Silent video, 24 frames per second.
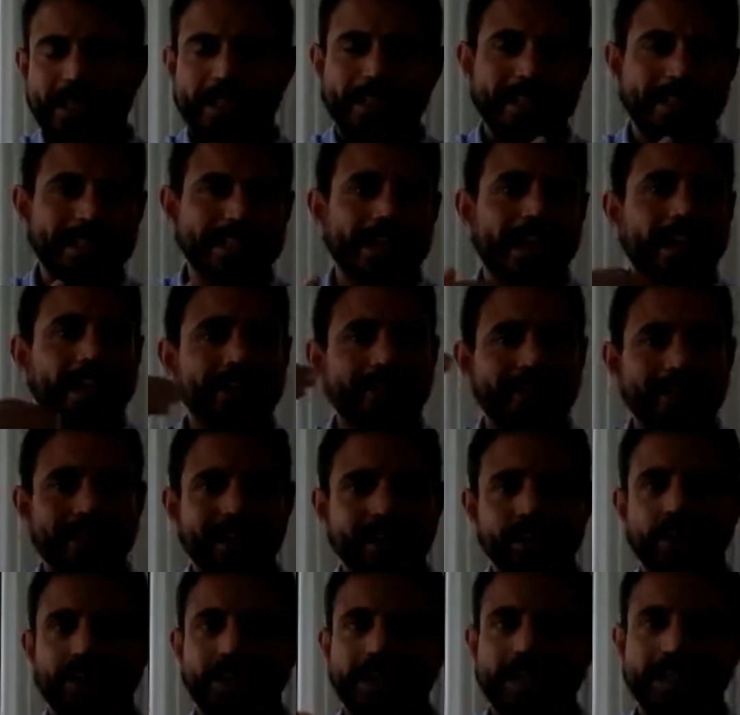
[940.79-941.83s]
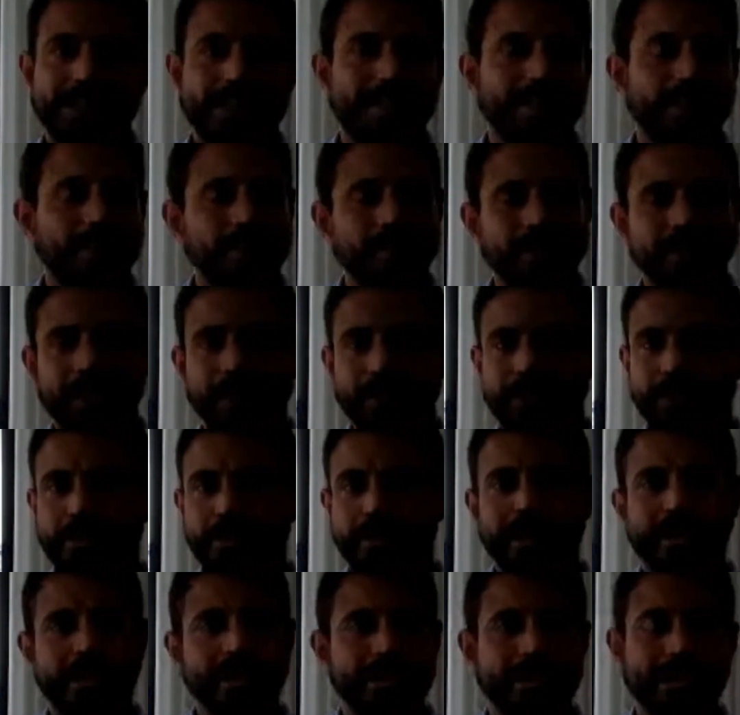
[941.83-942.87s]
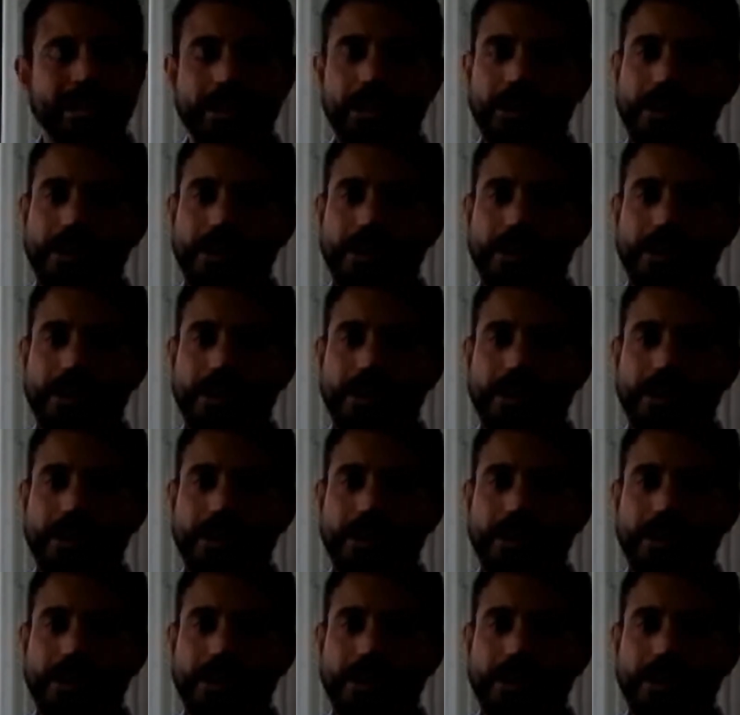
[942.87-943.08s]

And it's got nudges, and it'll tell you things like,